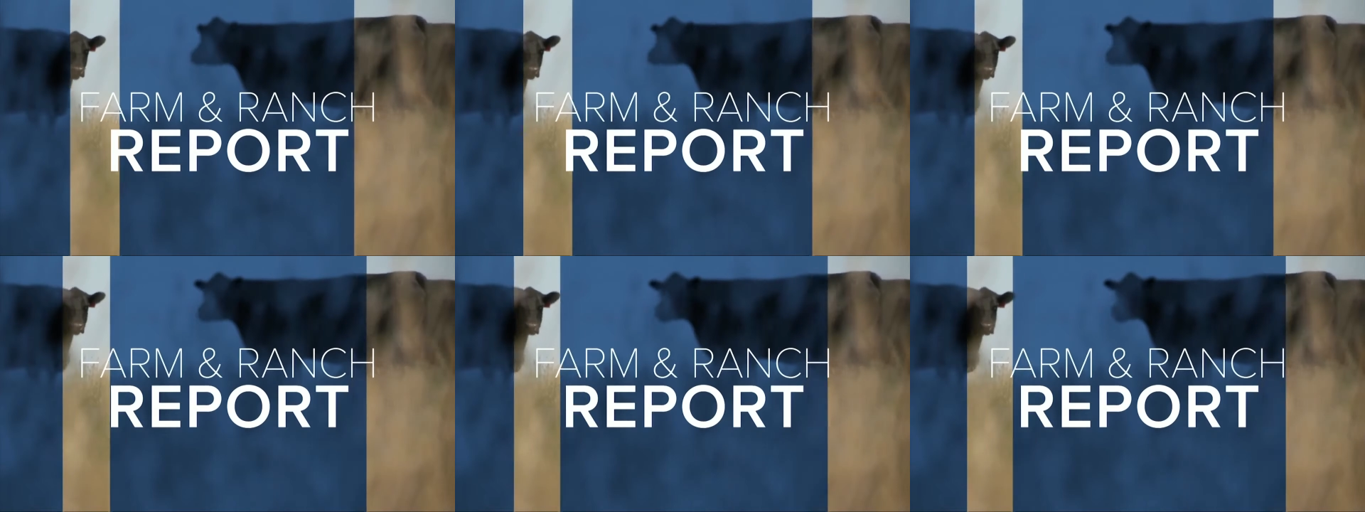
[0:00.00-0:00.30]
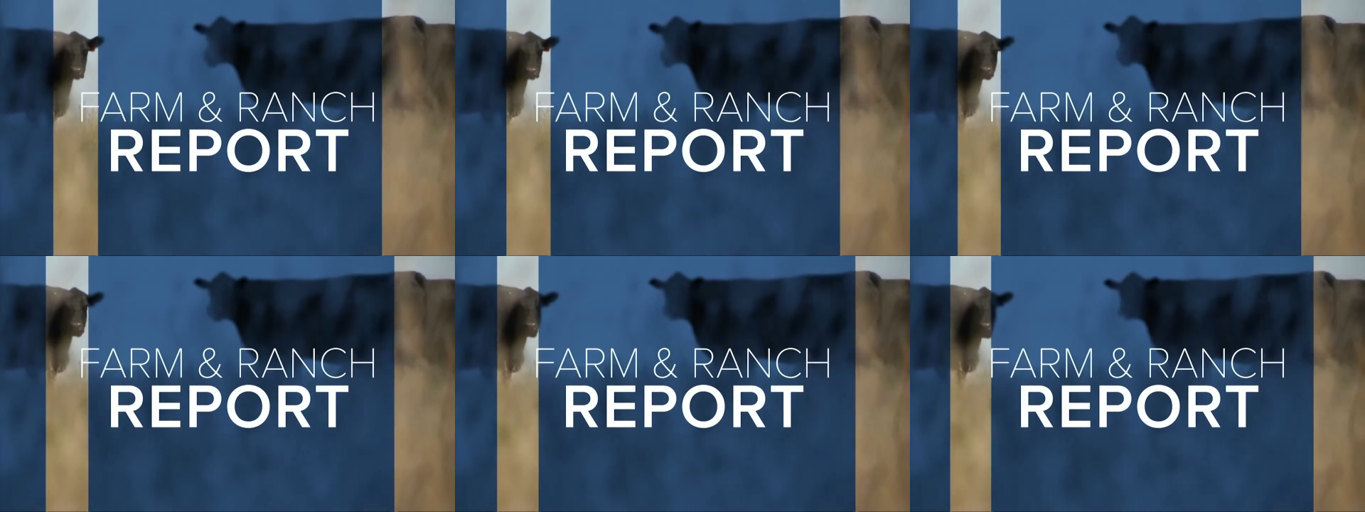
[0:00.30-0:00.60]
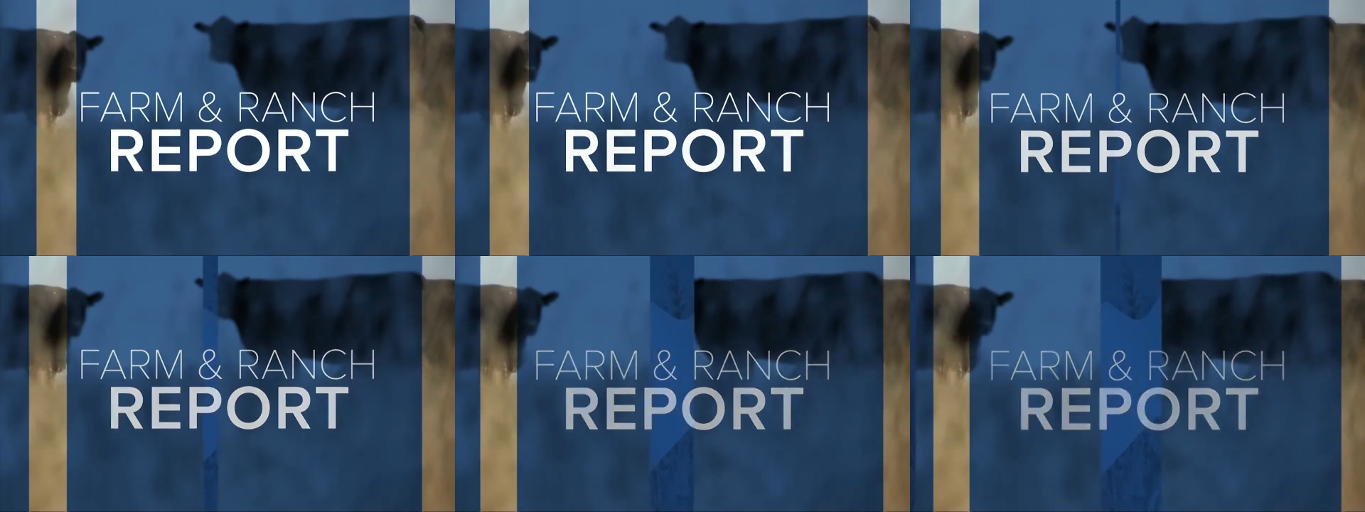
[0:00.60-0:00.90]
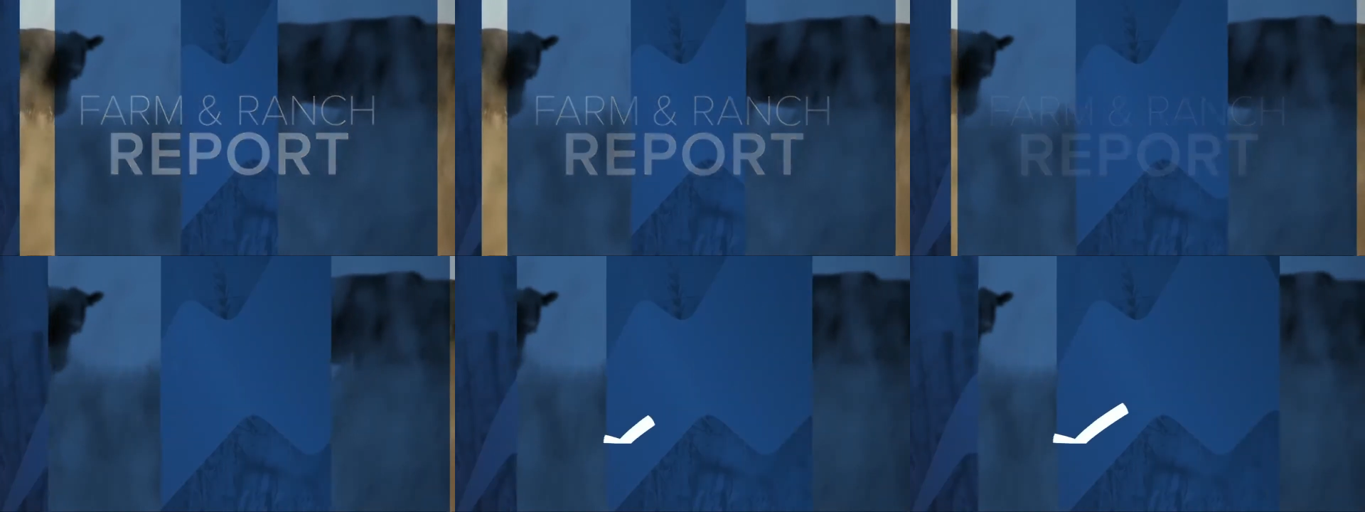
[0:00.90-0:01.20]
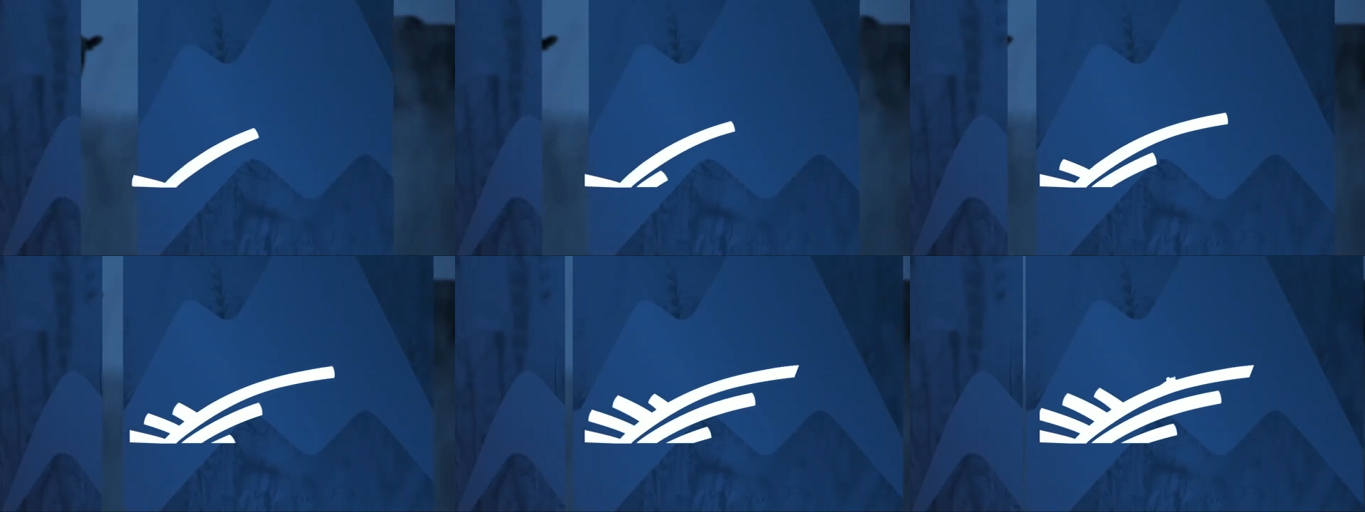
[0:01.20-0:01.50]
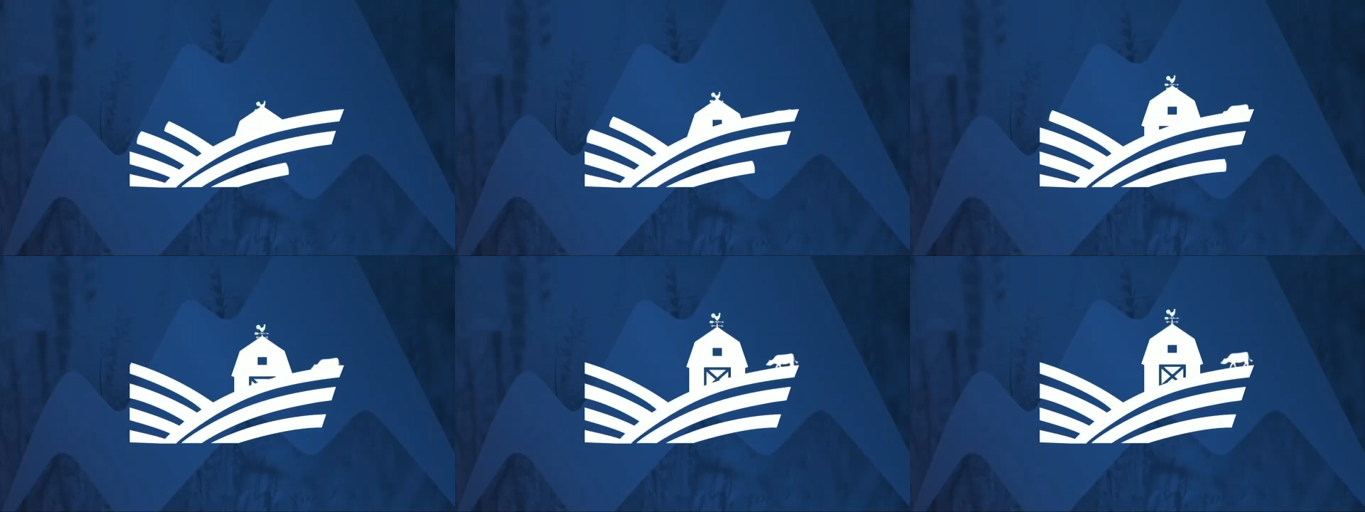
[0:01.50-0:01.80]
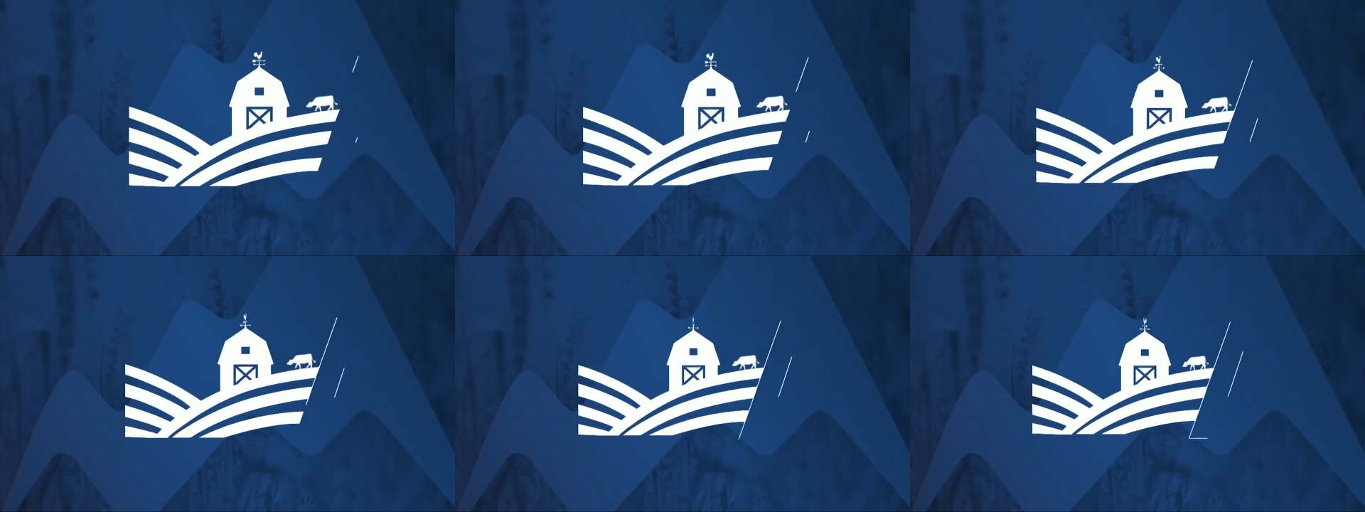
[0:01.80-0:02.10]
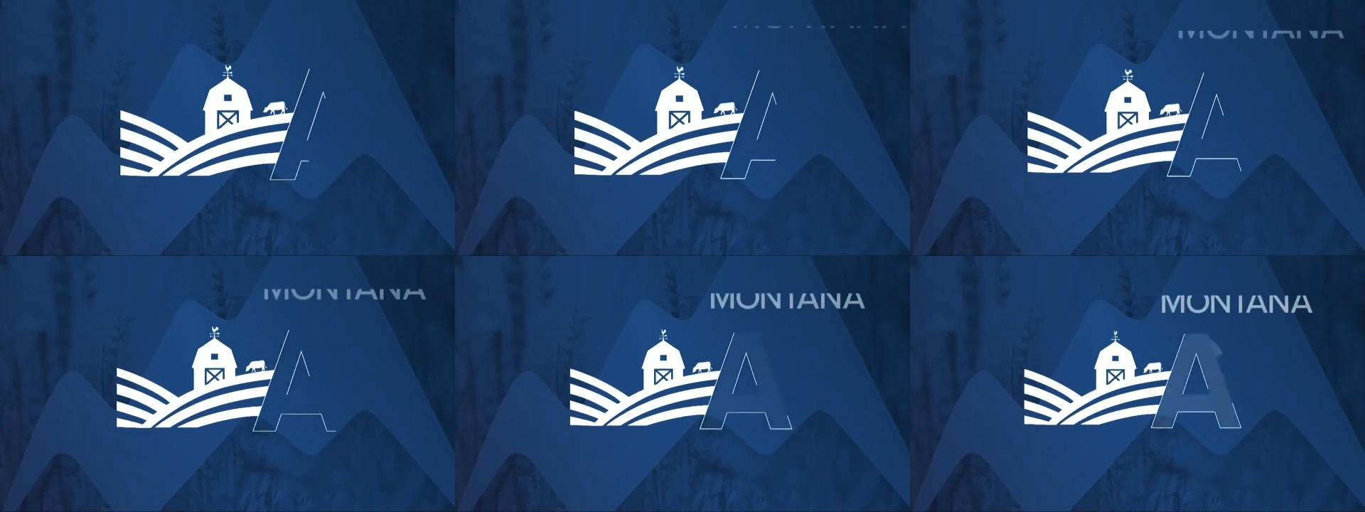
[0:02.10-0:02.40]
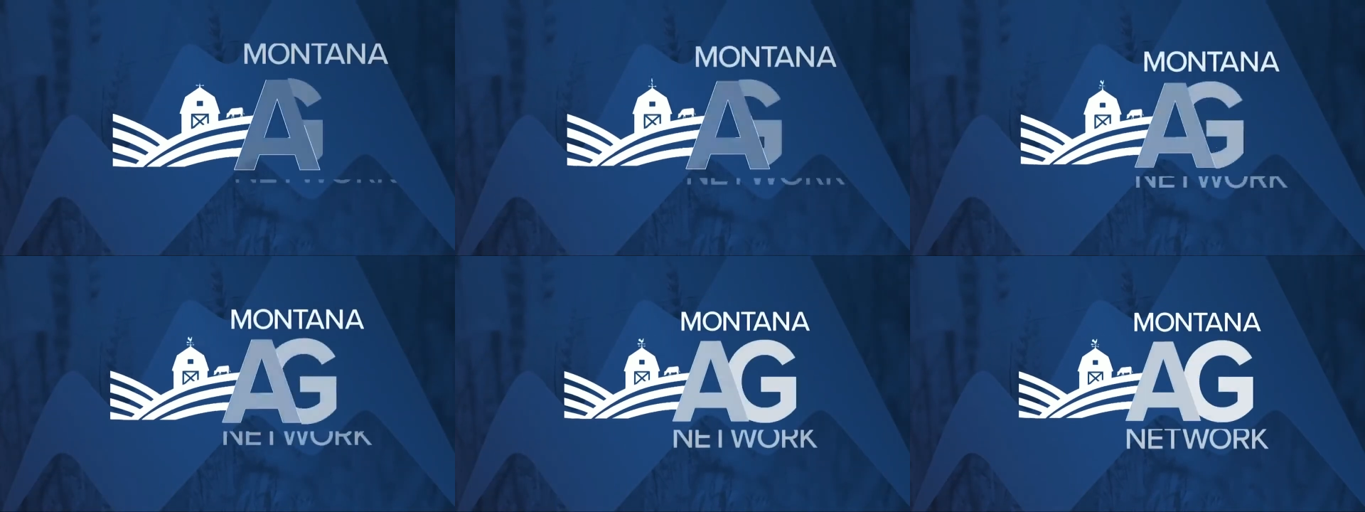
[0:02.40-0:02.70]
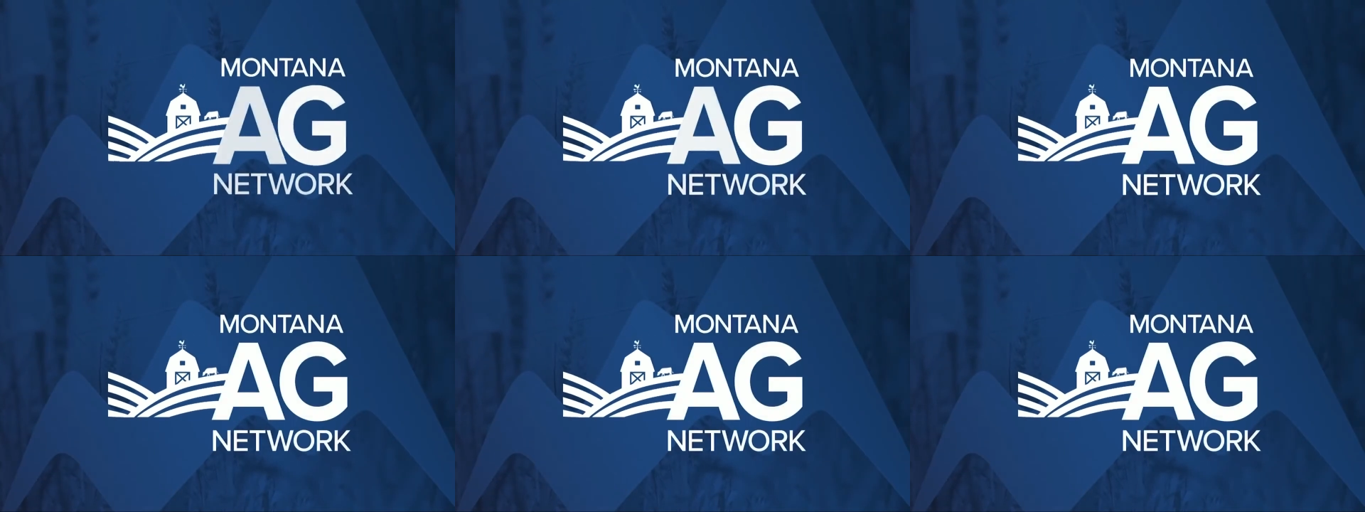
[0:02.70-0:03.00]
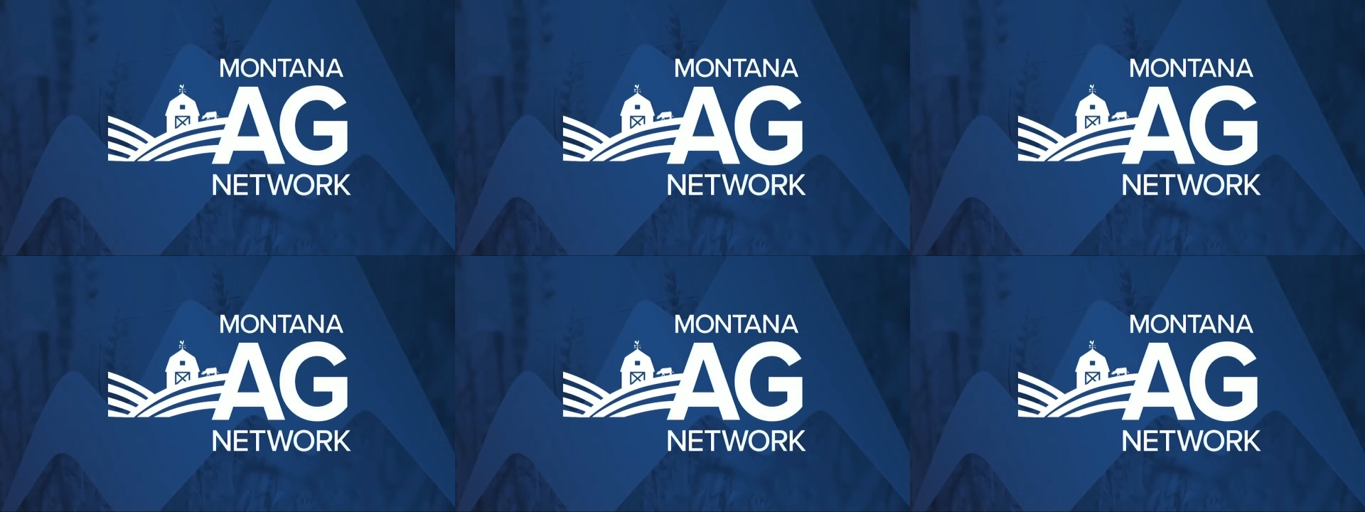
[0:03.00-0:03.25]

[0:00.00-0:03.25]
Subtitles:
Nobody's mouth can be seen.